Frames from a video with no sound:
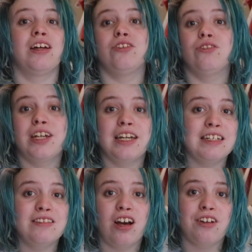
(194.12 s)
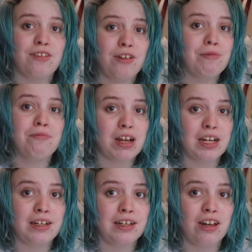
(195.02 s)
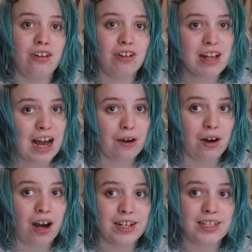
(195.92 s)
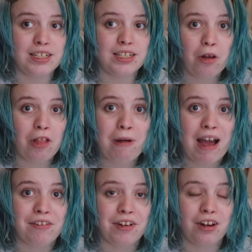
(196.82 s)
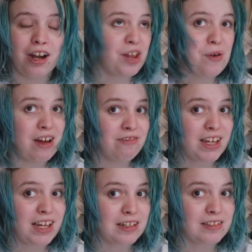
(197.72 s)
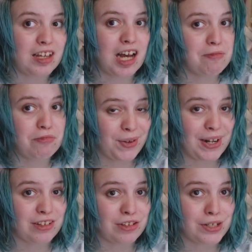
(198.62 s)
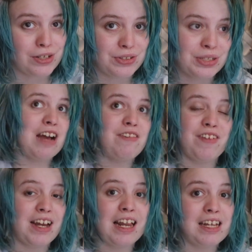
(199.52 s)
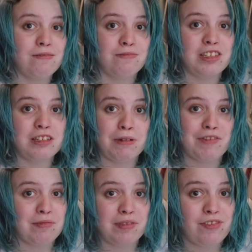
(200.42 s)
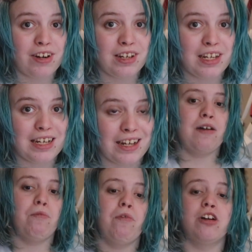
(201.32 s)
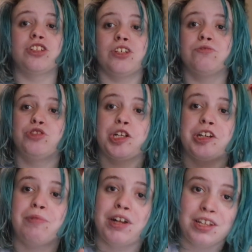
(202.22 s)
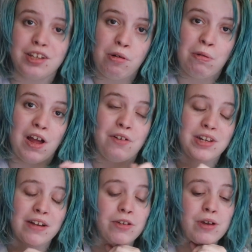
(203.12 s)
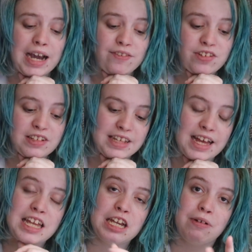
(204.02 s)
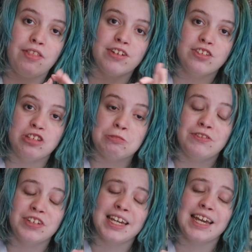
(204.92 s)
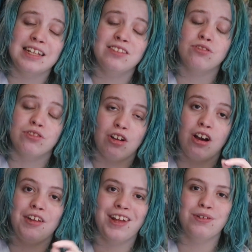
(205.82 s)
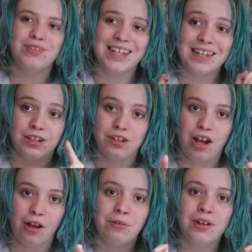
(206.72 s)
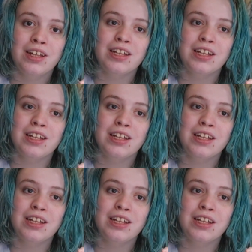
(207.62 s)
Your kids are not my lookout. I'm not the parent. I don't have kids. I'm 22. I've never claimed to be family friendly. On YouTube, when you upload now, you have to say whether it's suitable for kids or not, and I always click no.